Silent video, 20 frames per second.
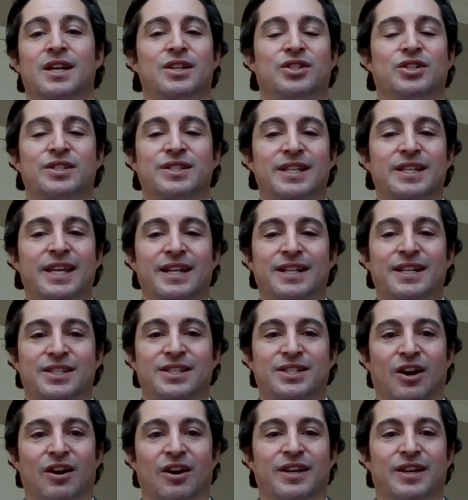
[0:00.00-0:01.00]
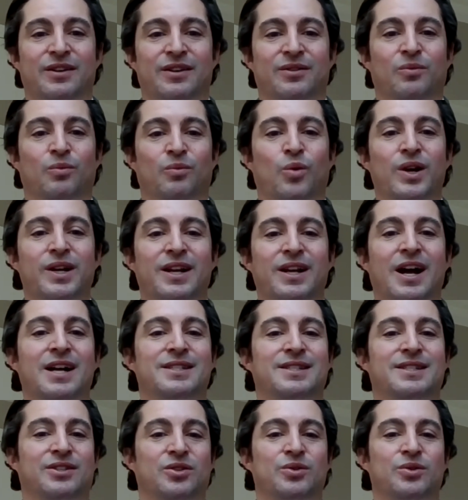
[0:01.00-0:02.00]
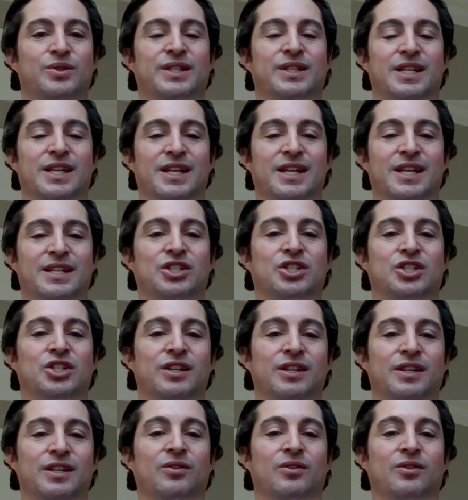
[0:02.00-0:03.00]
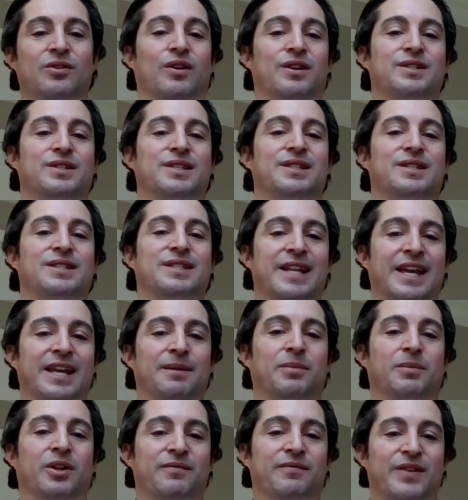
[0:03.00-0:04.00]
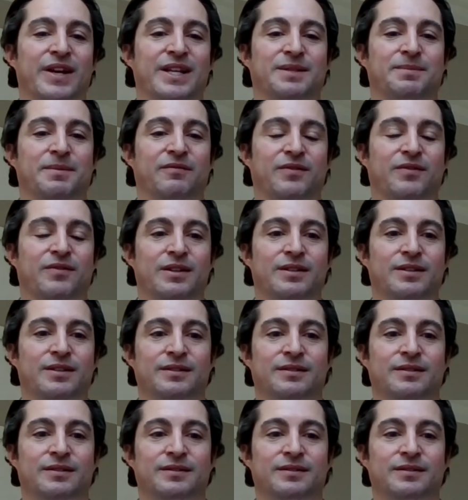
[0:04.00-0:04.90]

Just to get us started, what constitutes an ESG or a sustainable investment fund?